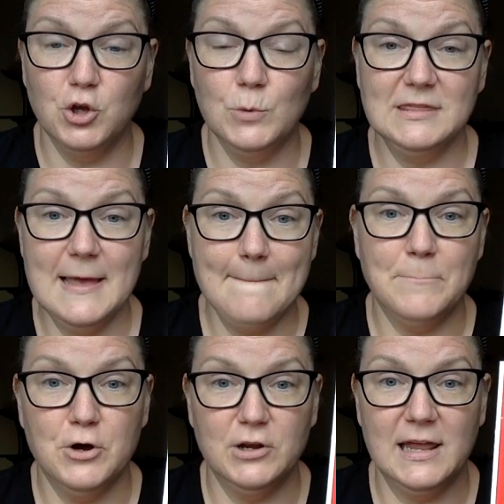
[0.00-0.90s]
you would then
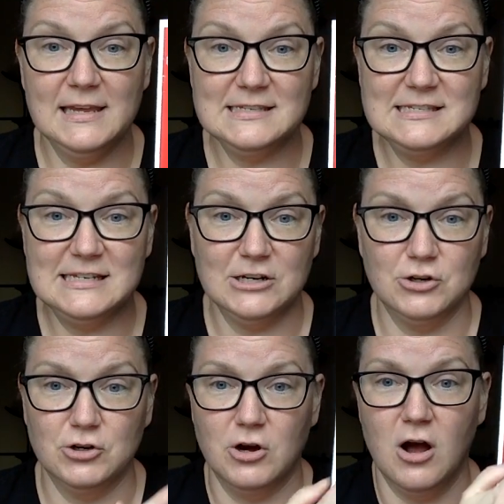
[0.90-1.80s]
put a
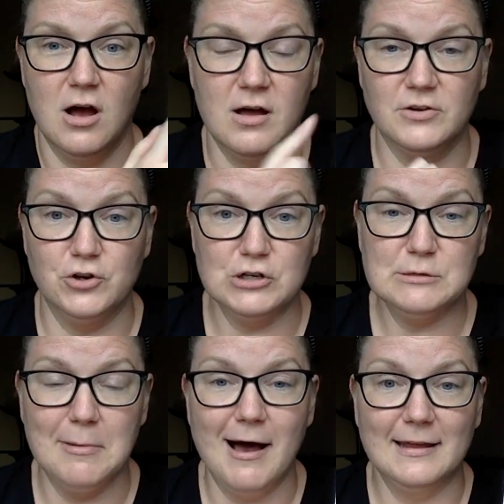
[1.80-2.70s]
sticker on your
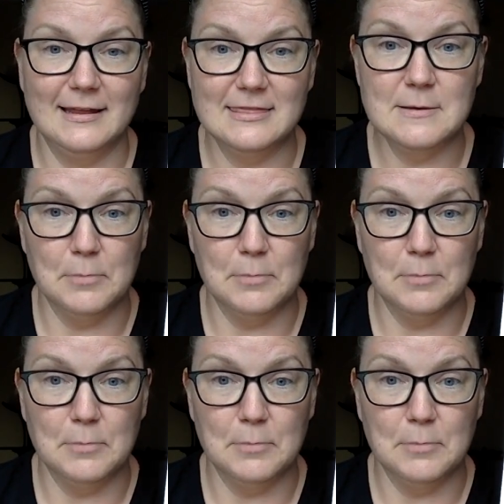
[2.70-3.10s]
spot in the